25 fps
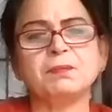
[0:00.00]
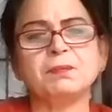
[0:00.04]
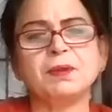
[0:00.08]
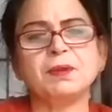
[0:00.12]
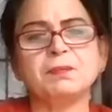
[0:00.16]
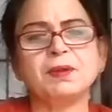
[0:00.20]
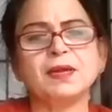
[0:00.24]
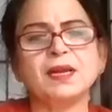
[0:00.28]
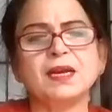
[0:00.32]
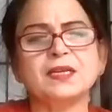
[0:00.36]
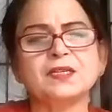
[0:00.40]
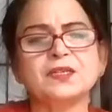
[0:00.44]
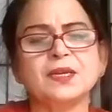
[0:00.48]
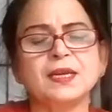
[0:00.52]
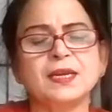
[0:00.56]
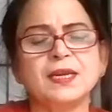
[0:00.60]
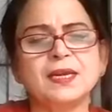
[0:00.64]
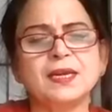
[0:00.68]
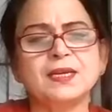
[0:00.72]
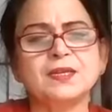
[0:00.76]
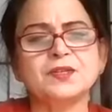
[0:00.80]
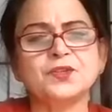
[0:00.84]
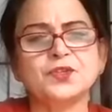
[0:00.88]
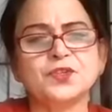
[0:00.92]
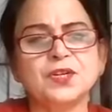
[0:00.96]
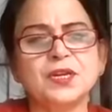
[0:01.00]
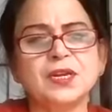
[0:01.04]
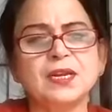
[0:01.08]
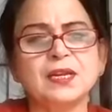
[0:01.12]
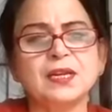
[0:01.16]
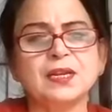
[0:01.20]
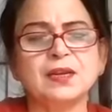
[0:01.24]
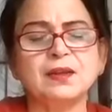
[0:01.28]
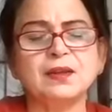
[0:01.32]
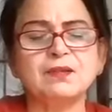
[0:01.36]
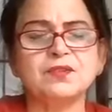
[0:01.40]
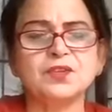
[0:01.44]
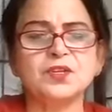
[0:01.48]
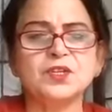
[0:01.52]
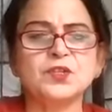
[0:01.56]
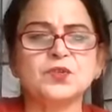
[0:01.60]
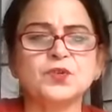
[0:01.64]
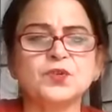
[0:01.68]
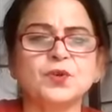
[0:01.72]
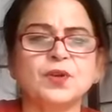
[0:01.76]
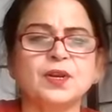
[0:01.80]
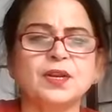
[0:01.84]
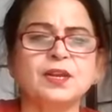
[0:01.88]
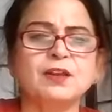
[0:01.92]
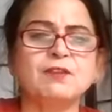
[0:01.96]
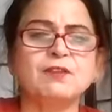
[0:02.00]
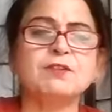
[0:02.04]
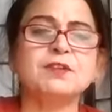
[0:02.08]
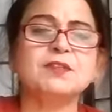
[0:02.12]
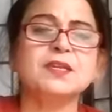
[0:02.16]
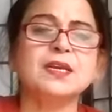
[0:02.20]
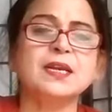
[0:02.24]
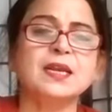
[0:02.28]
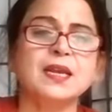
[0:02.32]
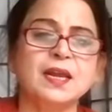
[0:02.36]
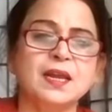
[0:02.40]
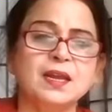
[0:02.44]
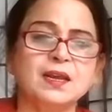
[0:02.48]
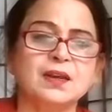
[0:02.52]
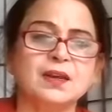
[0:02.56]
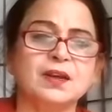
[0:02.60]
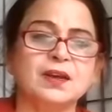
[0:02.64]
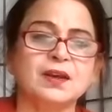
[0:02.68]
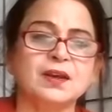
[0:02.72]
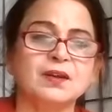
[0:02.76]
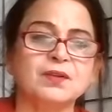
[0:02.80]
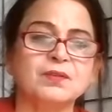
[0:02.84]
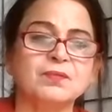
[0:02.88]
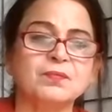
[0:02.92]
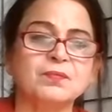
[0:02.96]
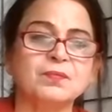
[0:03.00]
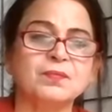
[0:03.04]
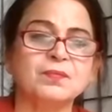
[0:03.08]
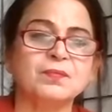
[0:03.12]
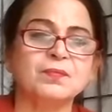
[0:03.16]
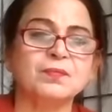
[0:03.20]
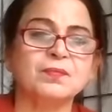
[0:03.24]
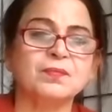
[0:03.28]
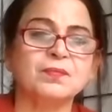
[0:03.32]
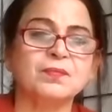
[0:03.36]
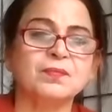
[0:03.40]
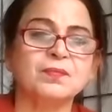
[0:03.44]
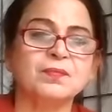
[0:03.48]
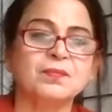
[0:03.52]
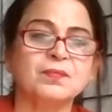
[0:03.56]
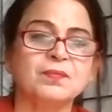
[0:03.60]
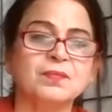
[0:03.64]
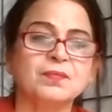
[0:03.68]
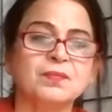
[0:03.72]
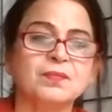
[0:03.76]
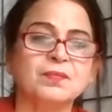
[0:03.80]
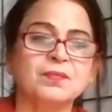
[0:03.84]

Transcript: because he still lives so sugriv is a king yeah